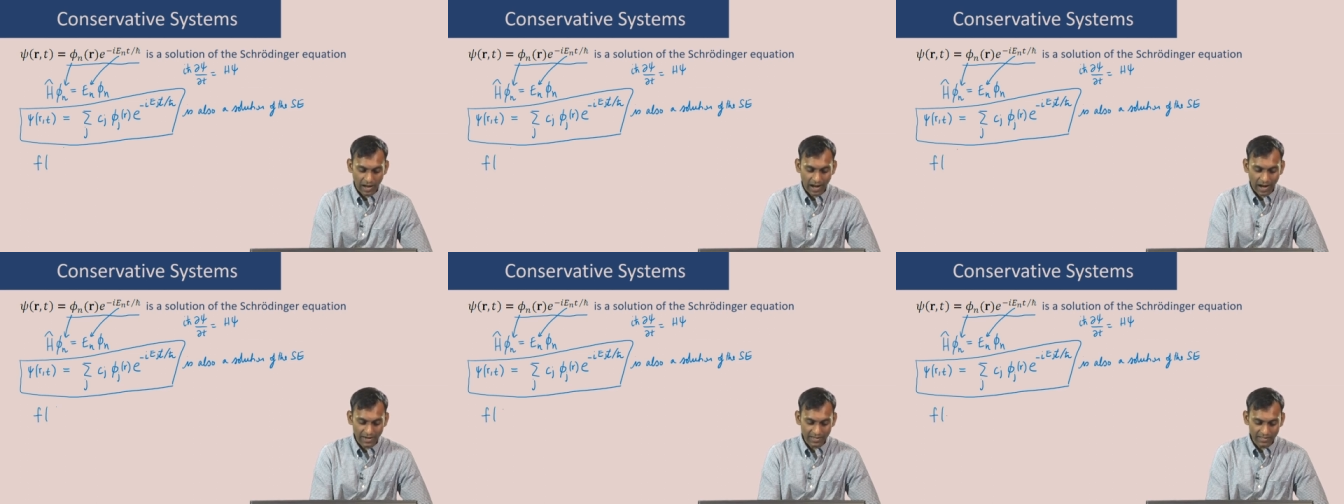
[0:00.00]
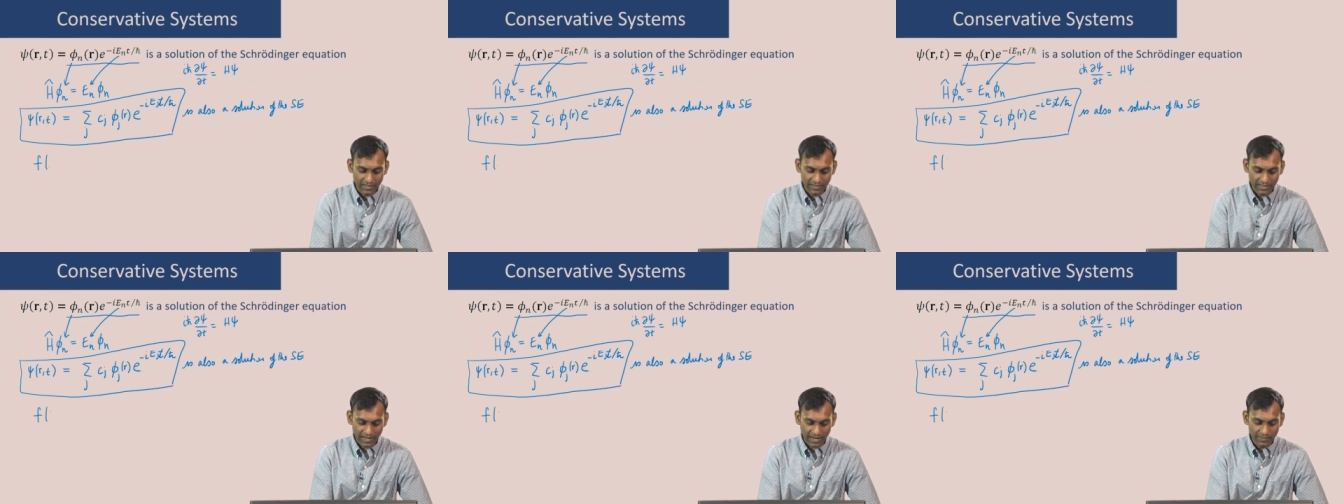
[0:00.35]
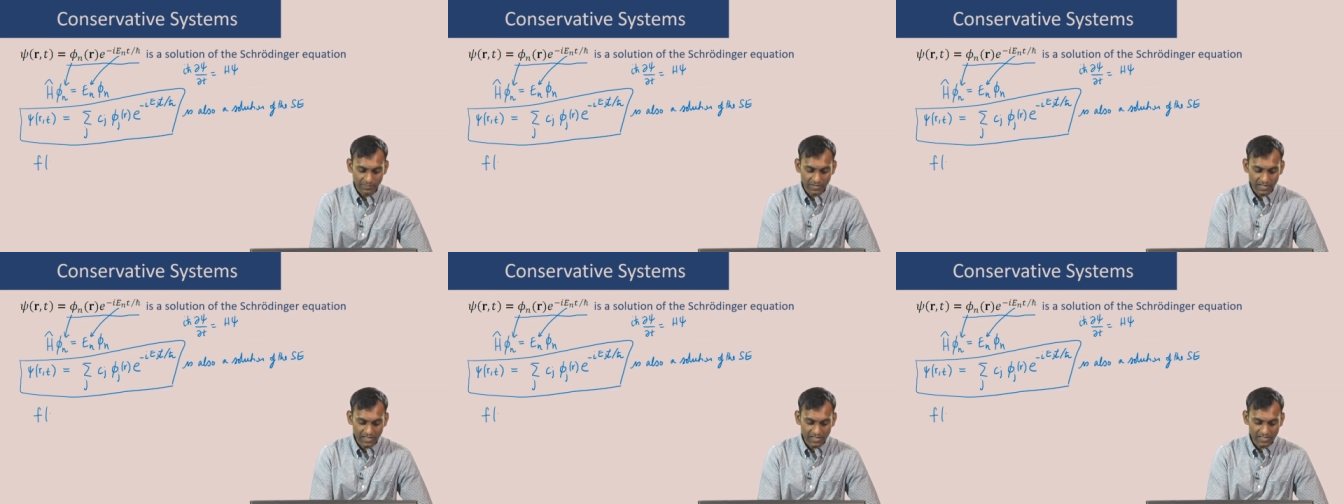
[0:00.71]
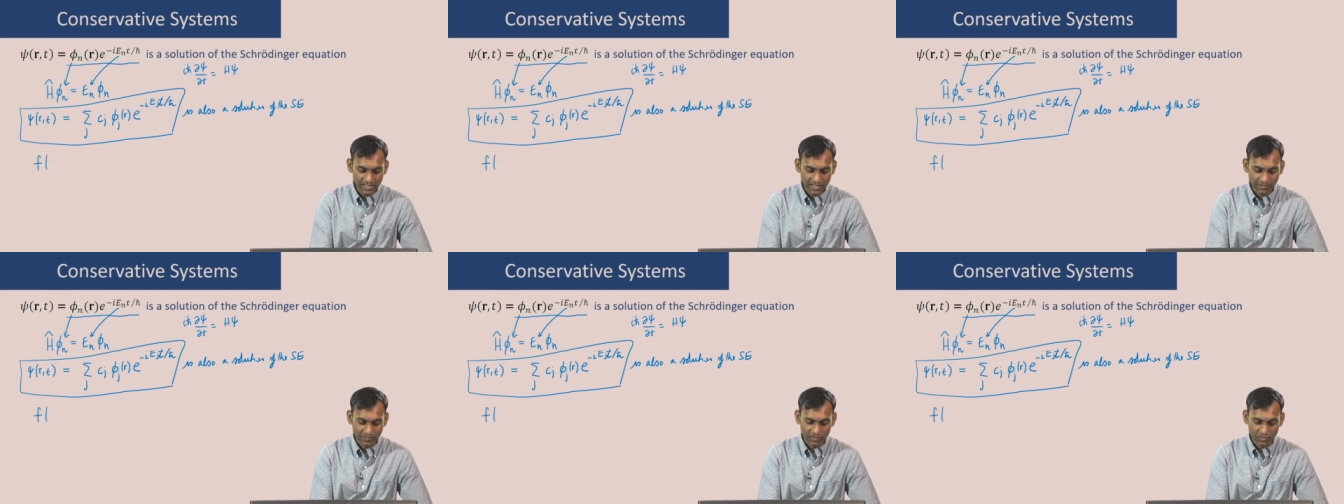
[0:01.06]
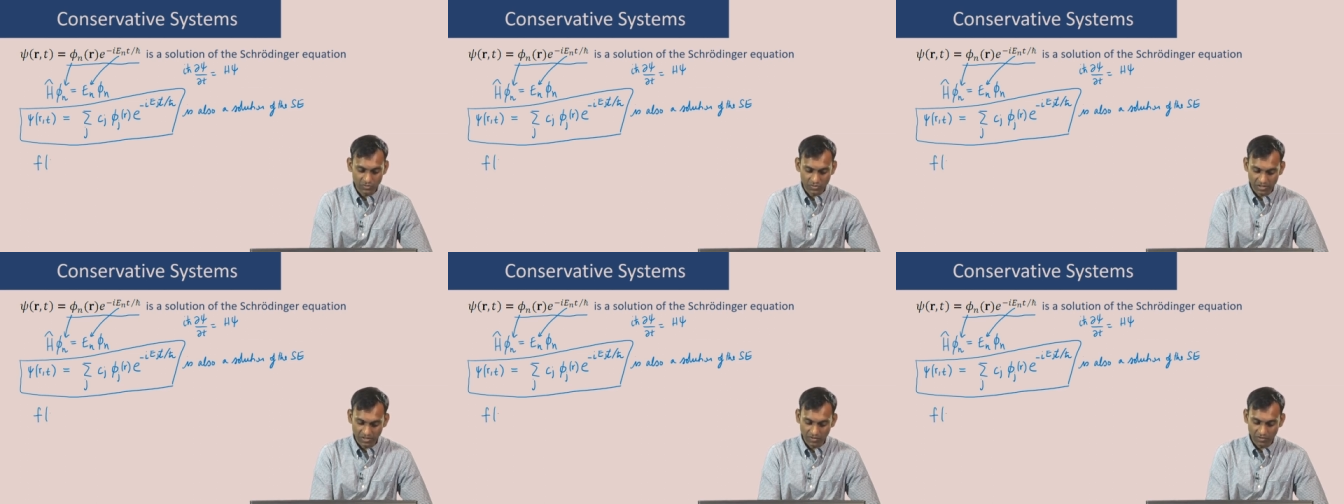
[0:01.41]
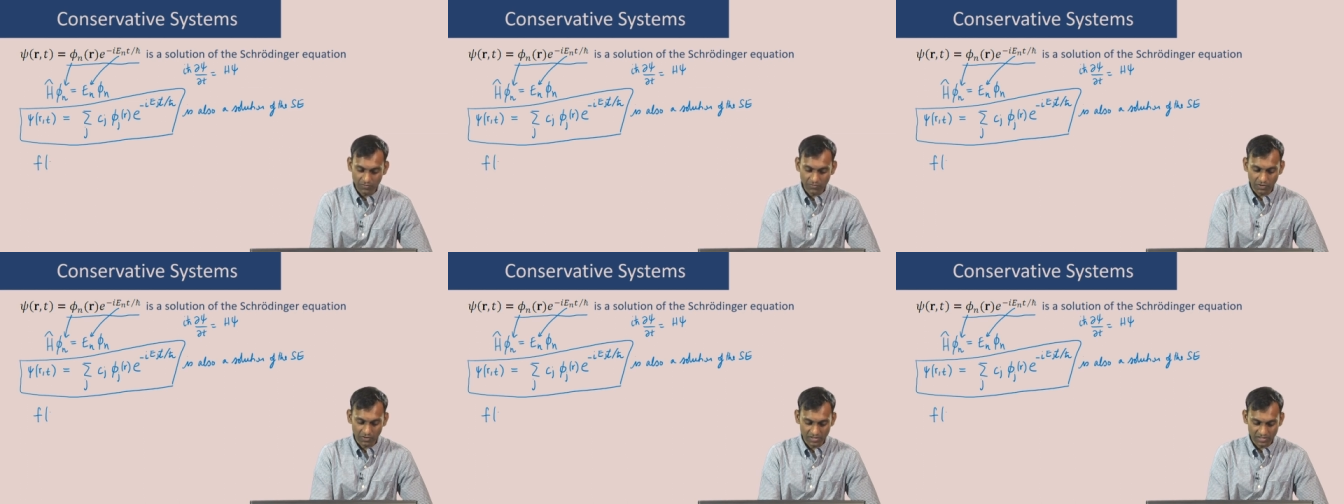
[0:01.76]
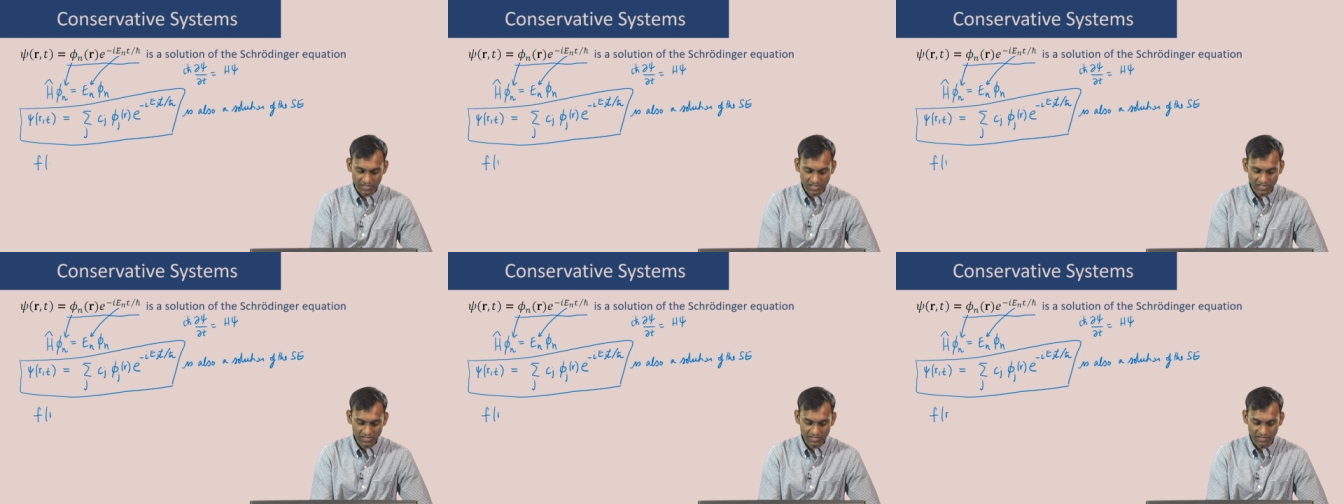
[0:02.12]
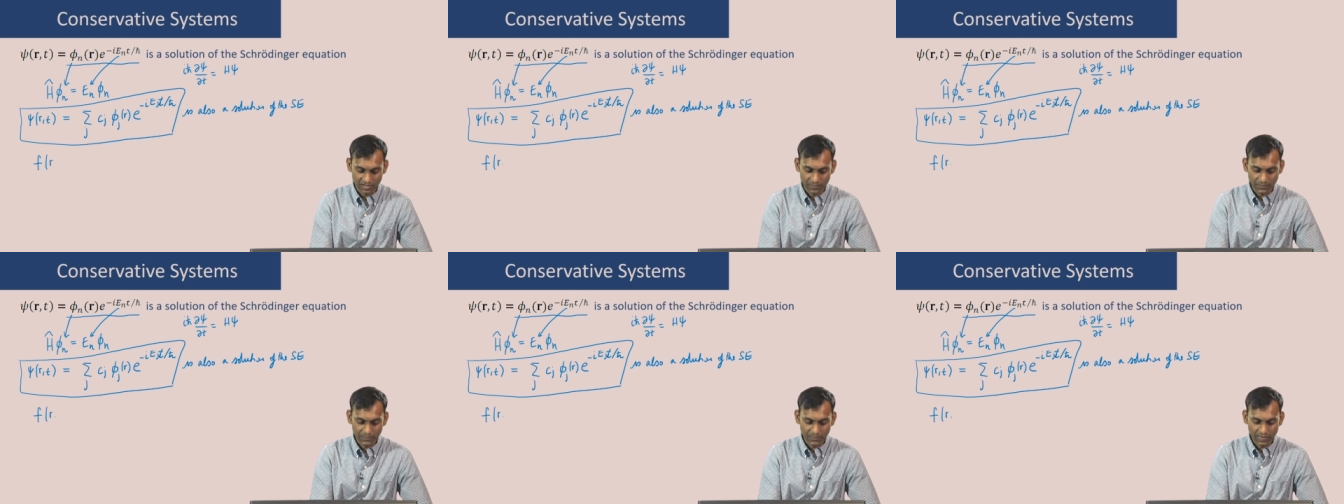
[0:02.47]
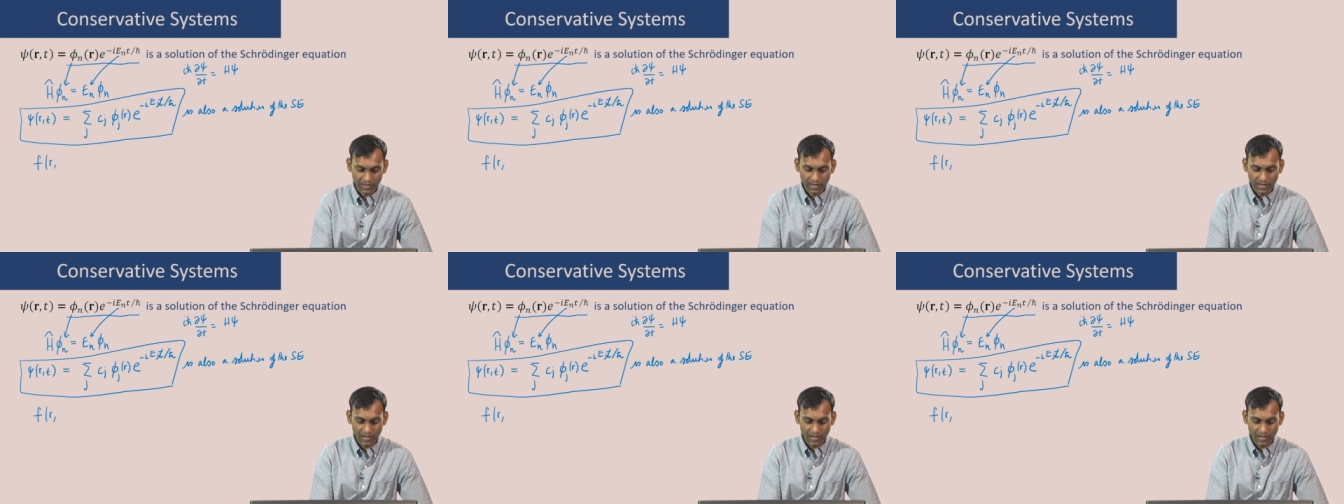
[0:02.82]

at a time t is equal to 0 for a system